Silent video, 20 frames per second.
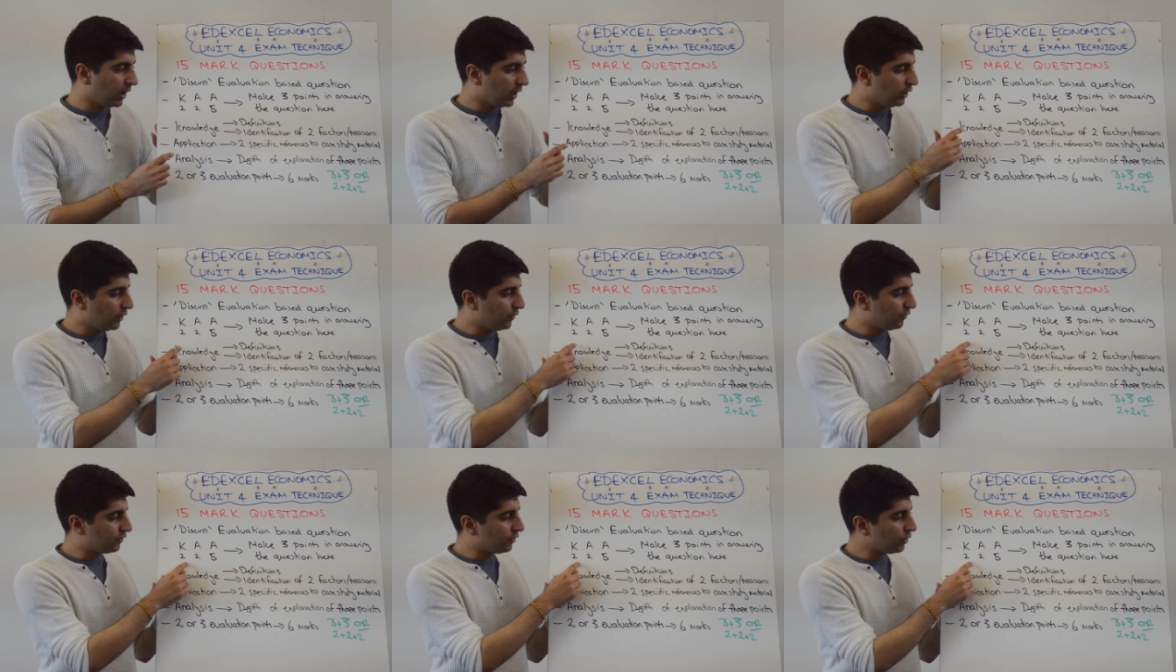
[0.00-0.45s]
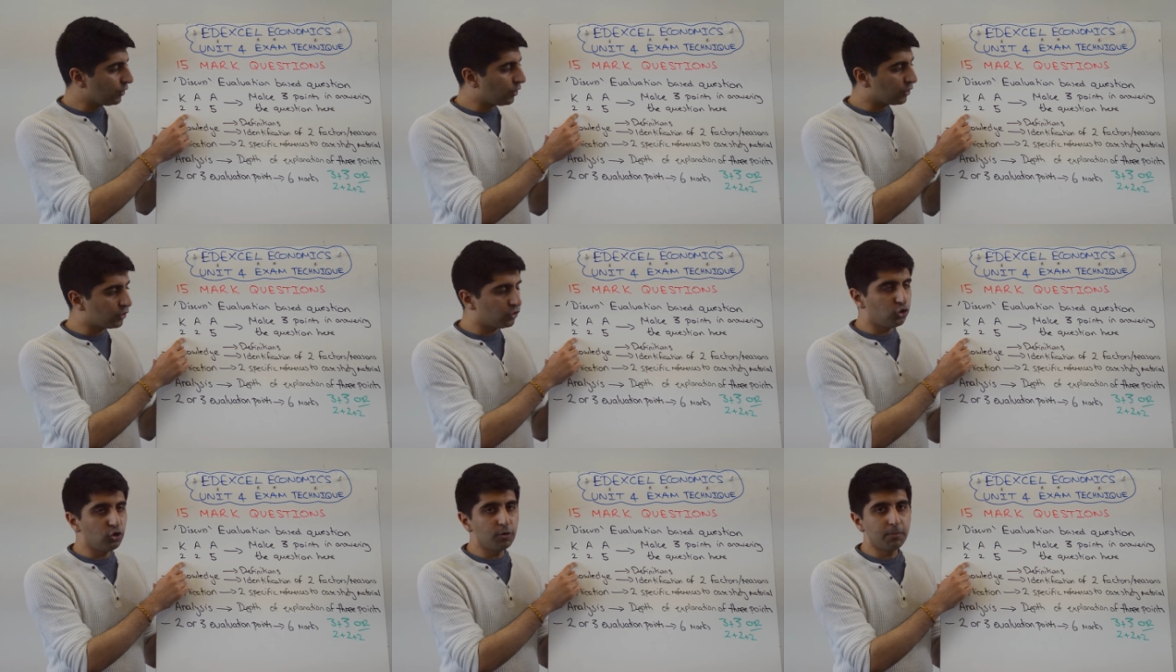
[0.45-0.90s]
you still
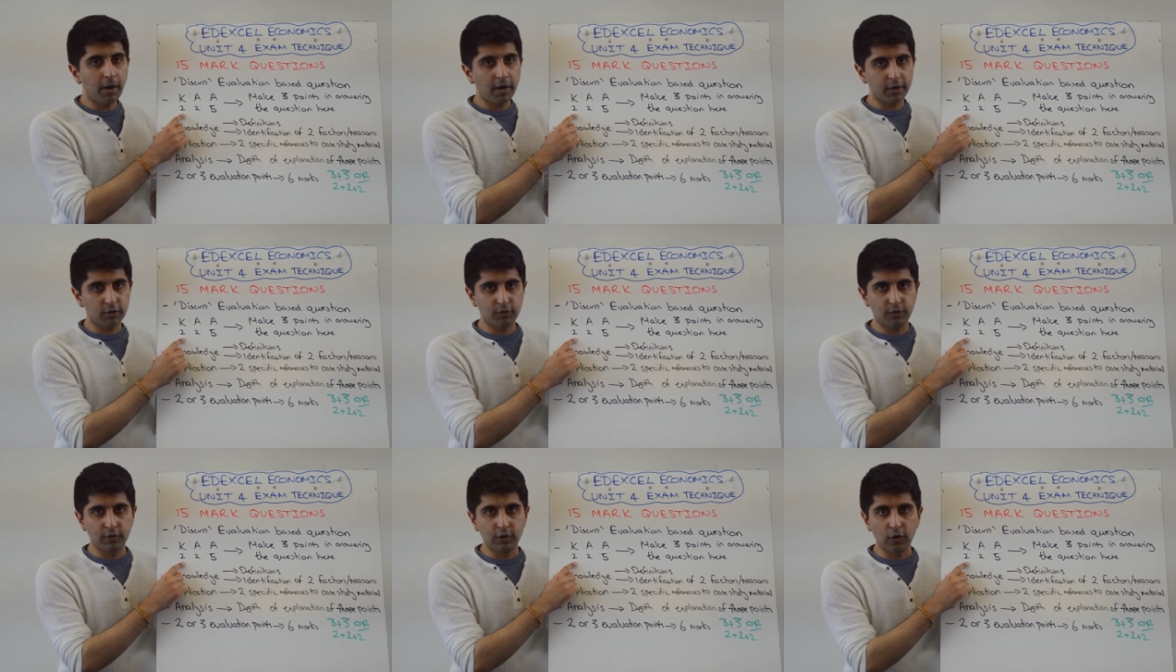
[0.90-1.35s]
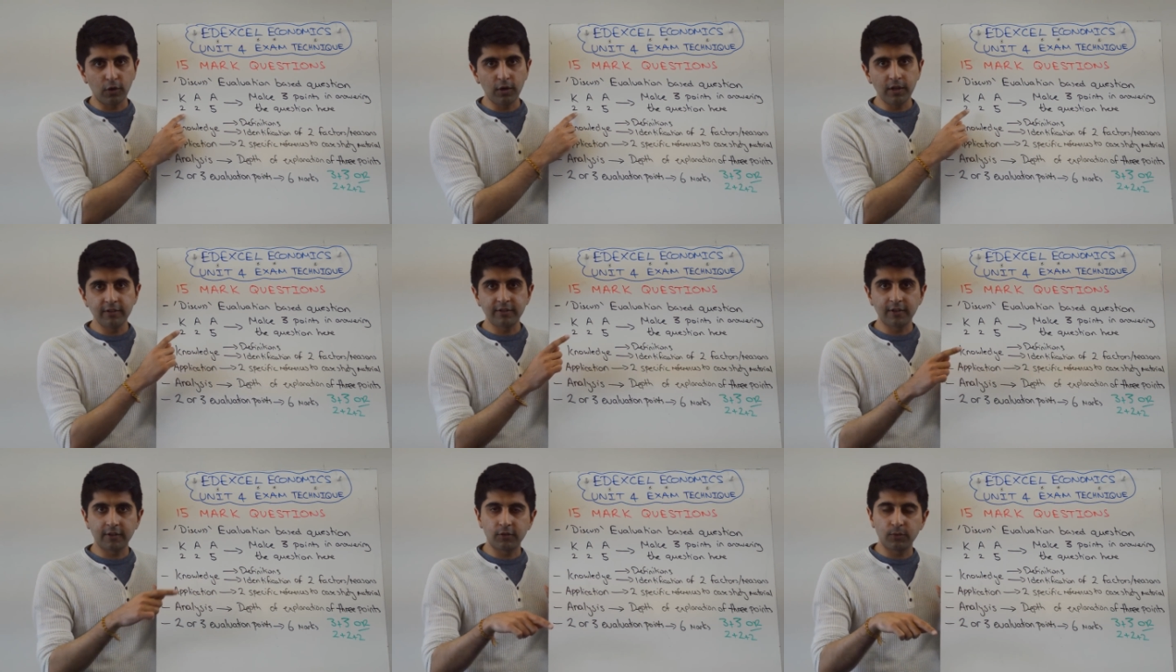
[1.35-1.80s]
got two marks for
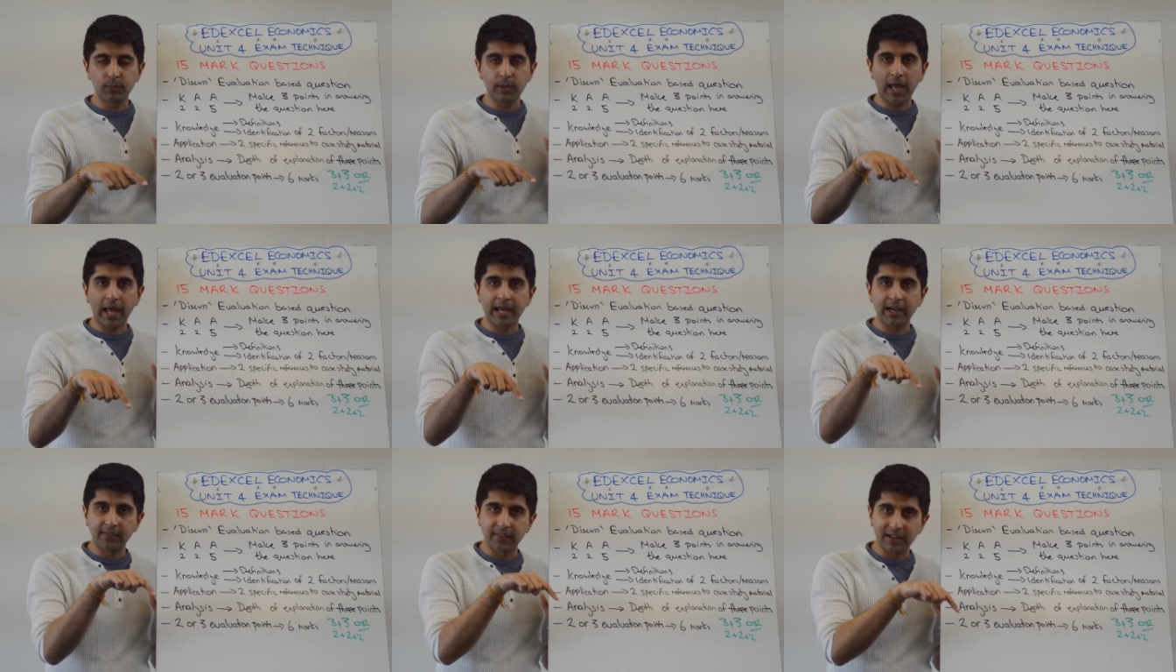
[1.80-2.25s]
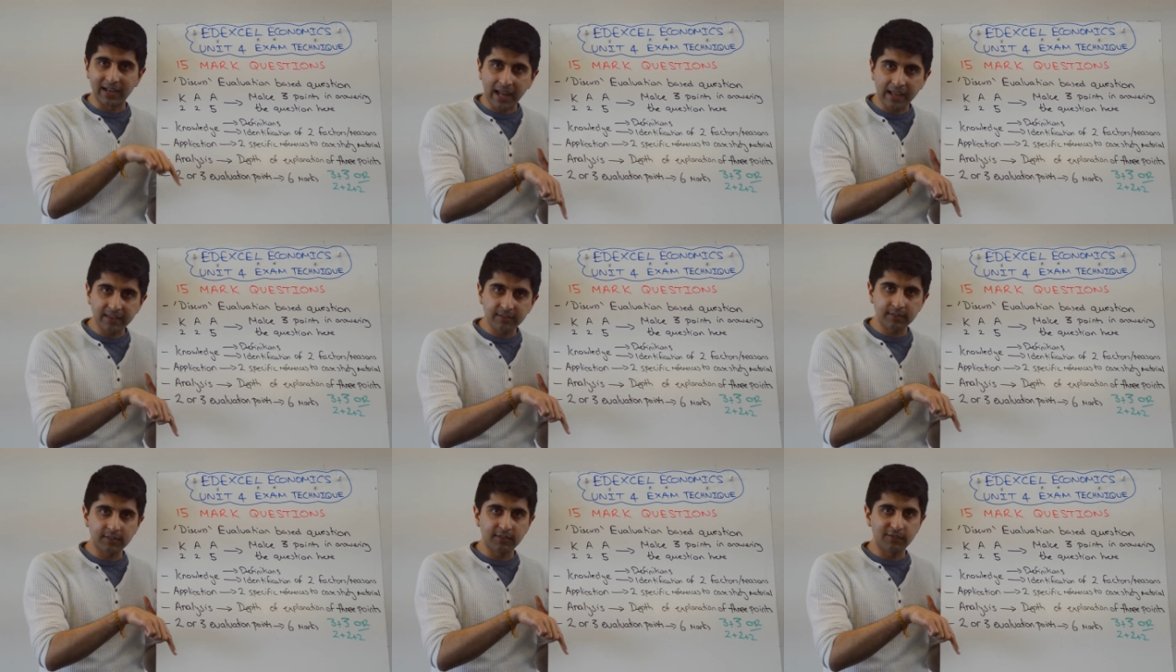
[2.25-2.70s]
knowledge as we had in the
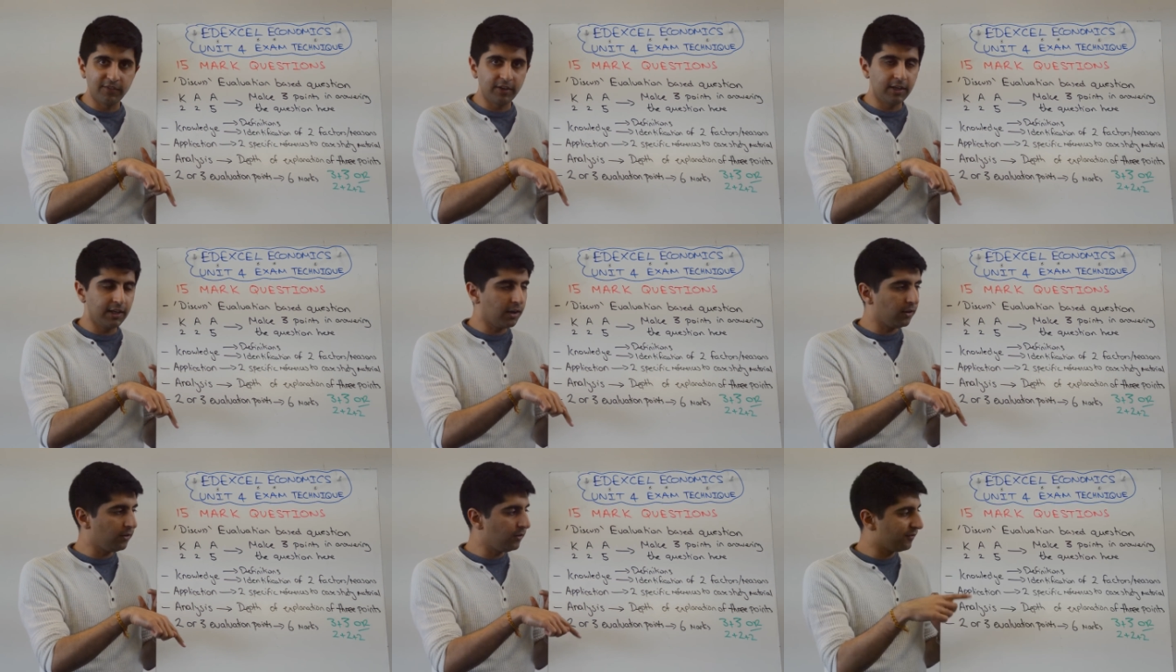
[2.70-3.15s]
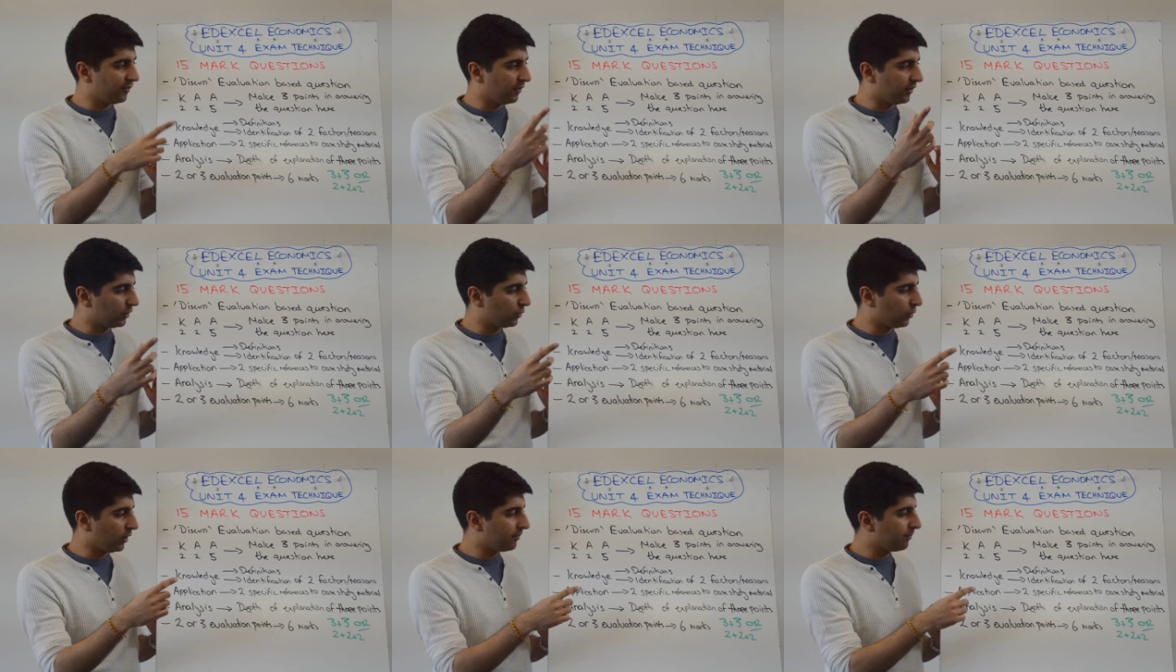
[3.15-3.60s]
last video for
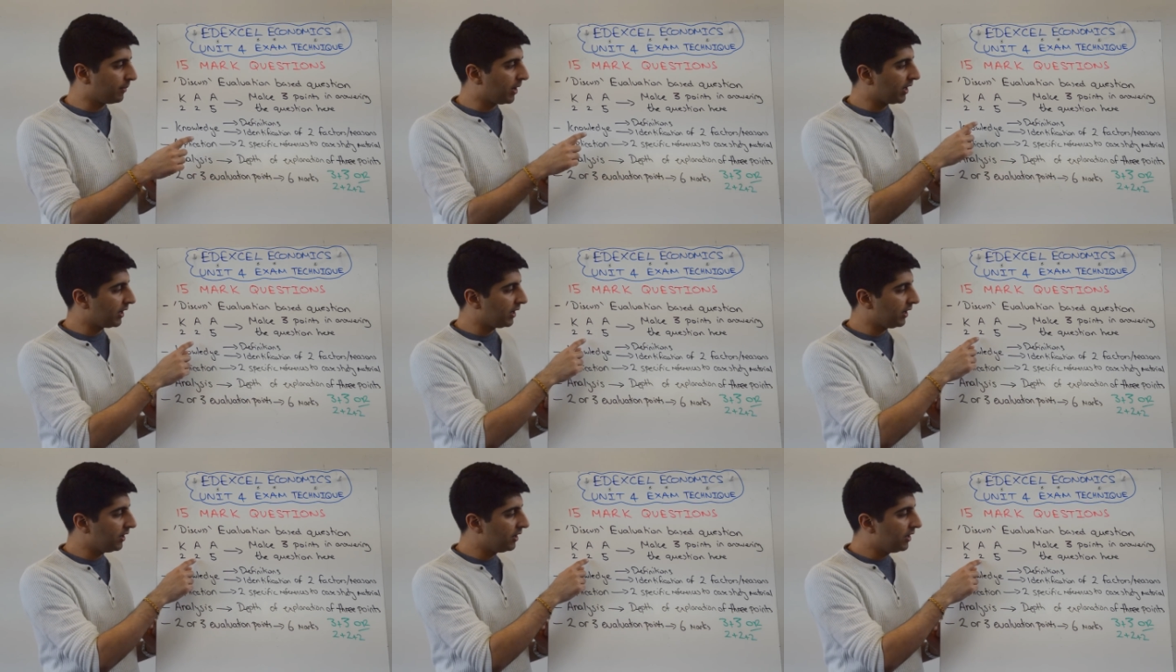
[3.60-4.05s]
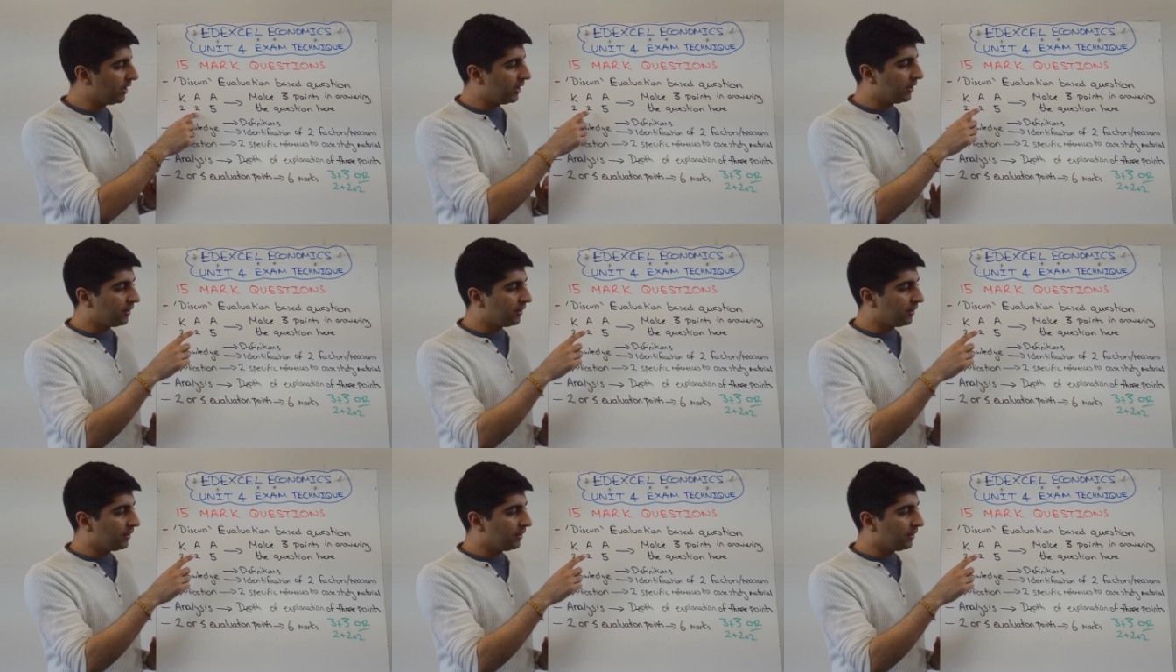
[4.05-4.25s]
the twelve marker,